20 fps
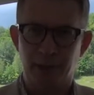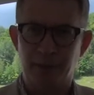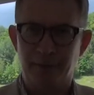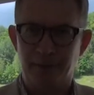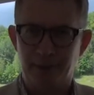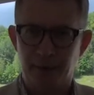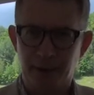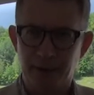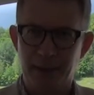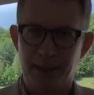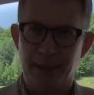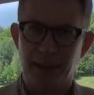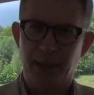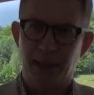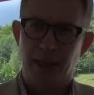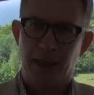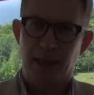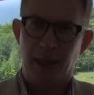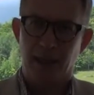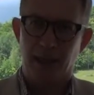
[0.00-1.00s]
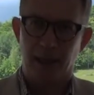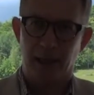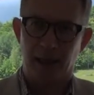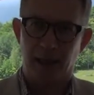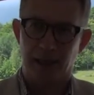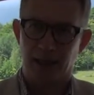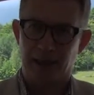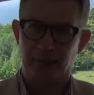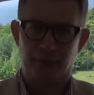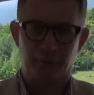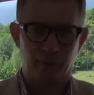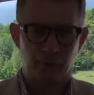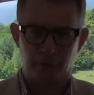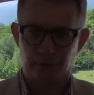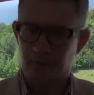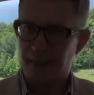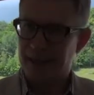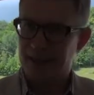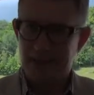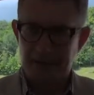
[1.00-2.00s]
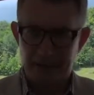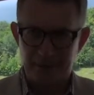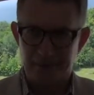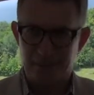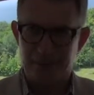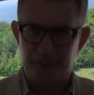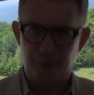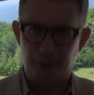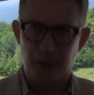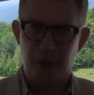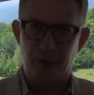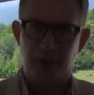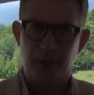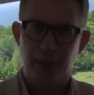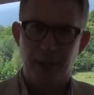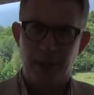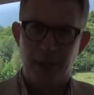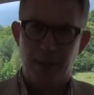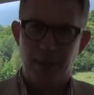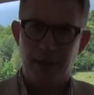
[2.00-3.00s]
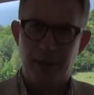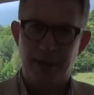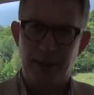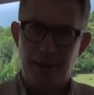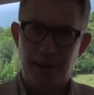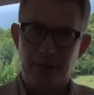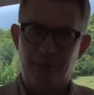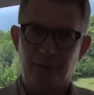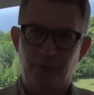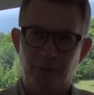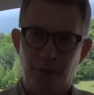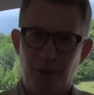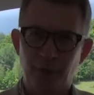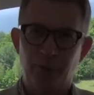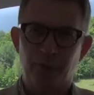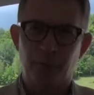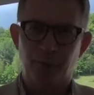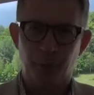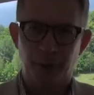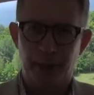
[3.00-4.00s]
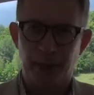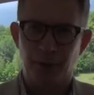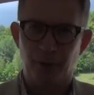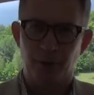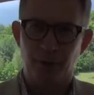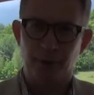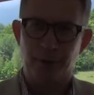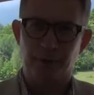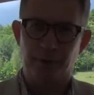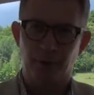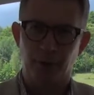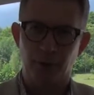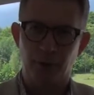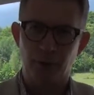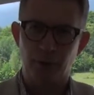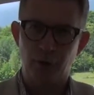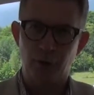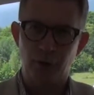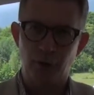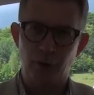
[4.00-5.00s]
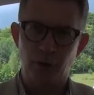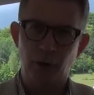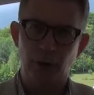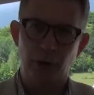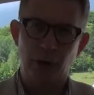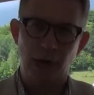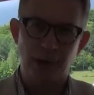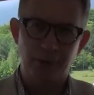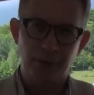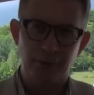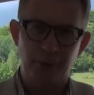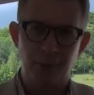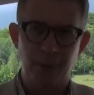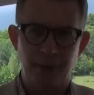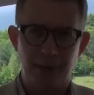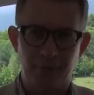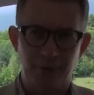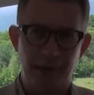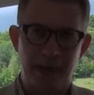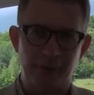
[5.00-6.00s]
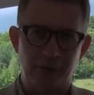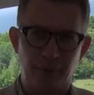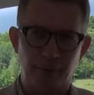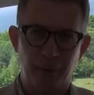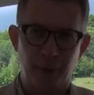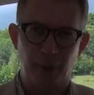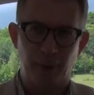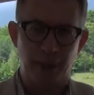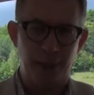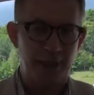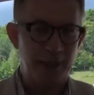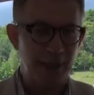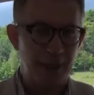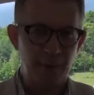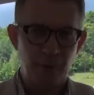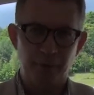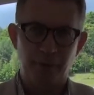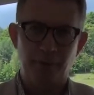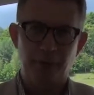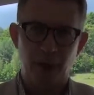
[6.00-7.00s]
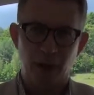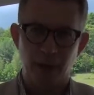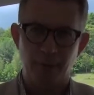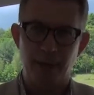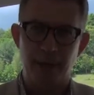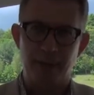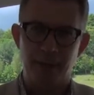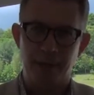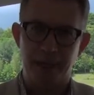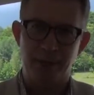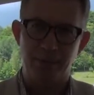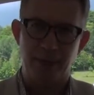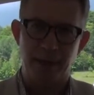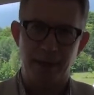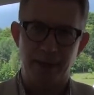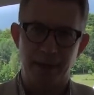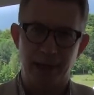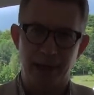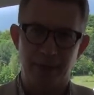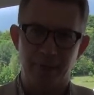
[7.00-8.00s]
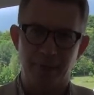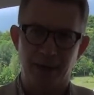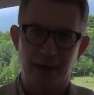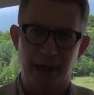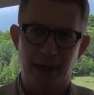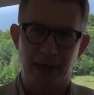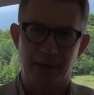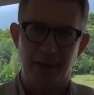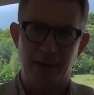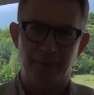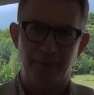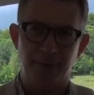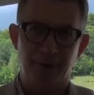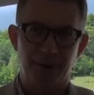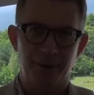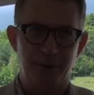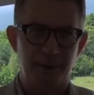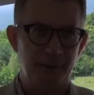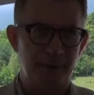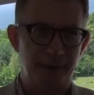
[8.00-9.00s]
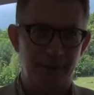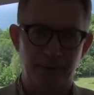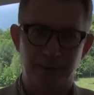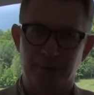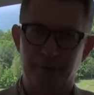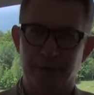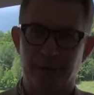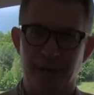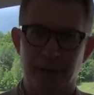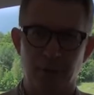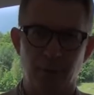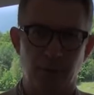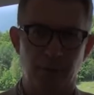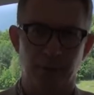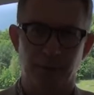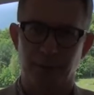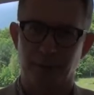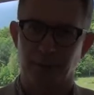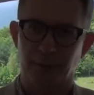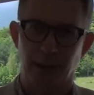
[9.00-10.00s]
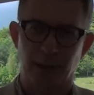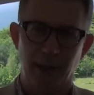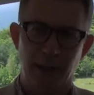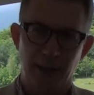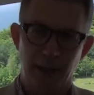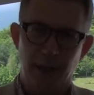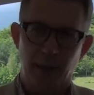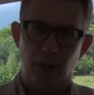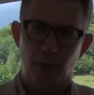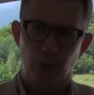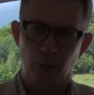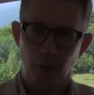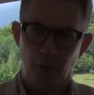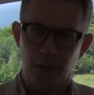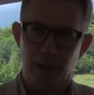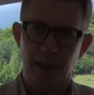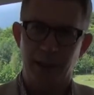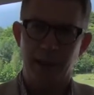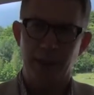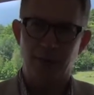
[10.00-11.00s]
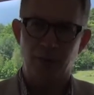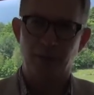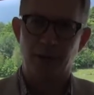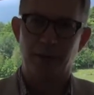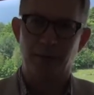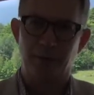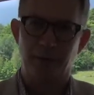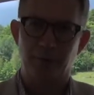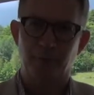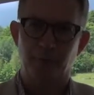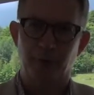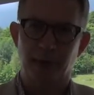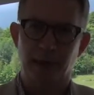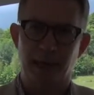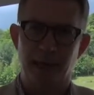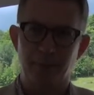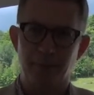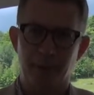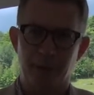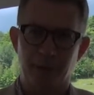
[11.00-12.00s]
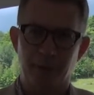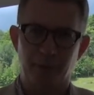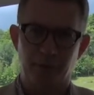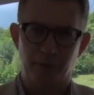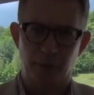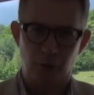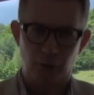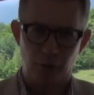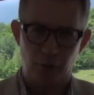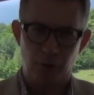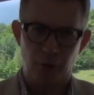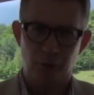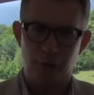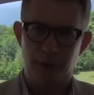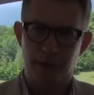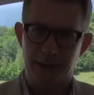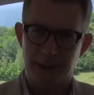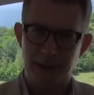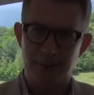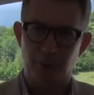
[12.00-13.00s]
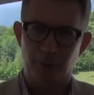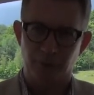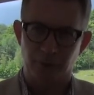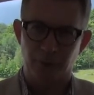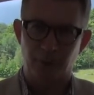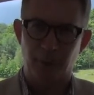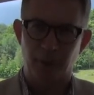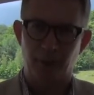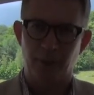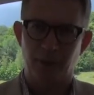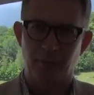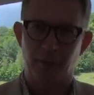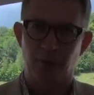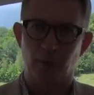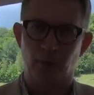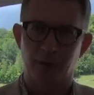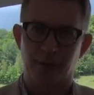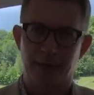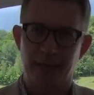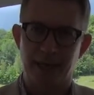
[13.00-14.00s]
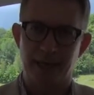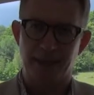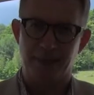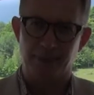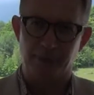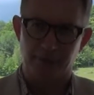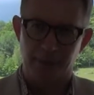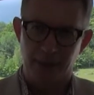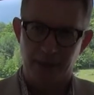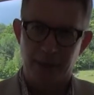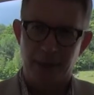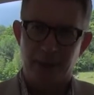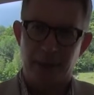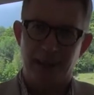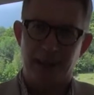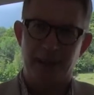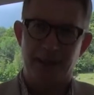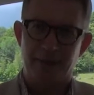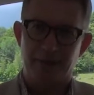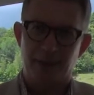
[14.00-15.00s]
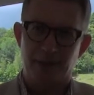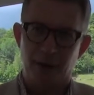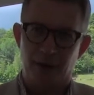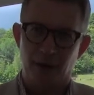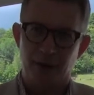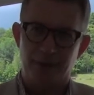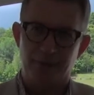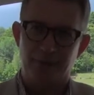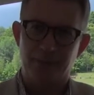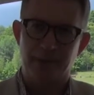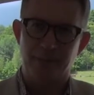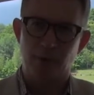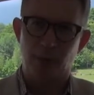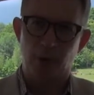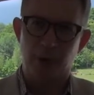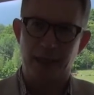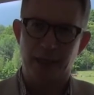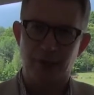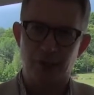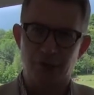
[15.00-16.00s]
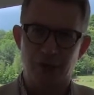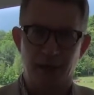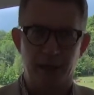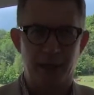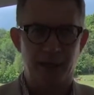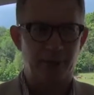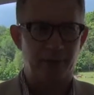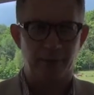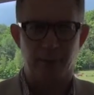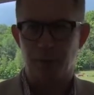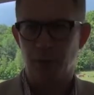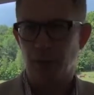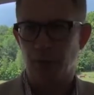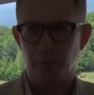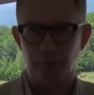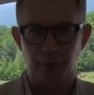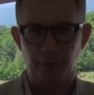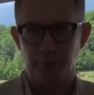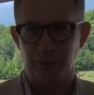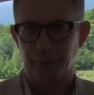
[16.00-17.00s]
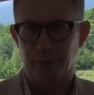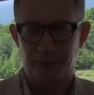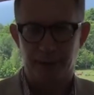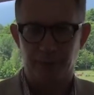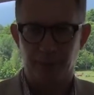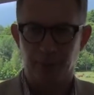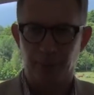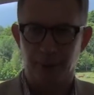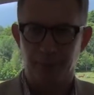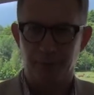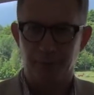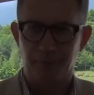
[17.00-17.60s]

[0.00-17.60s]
Kentucky is fantastic park, but it's very spread out. So you lost a bit of that spirit, and that was a comment made by the FEI. They felt that this site was really interesting for that because you could keep the spirit of those games on the same location, and it's a beautiful site as well.